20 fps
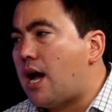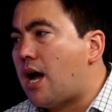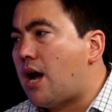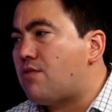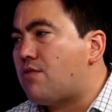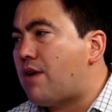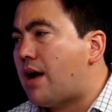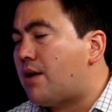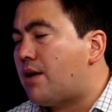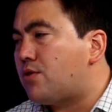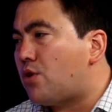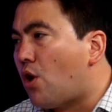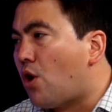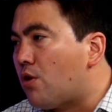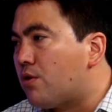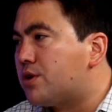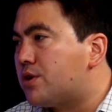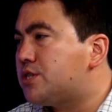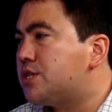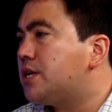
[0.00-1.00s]
around
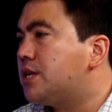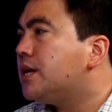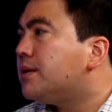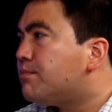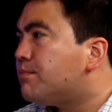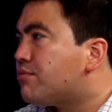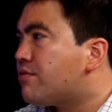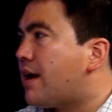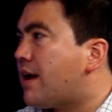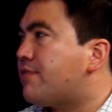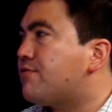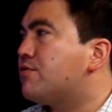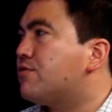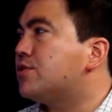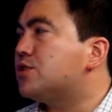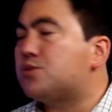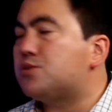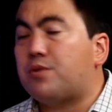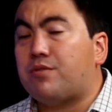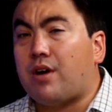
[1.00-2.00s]
origin and
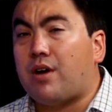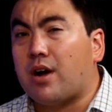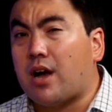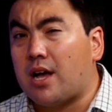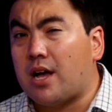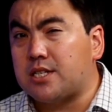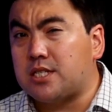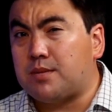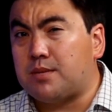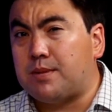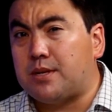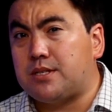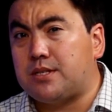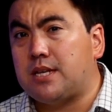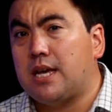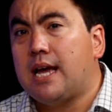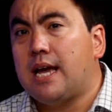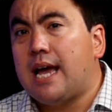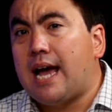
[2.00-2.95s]
preference with our customers,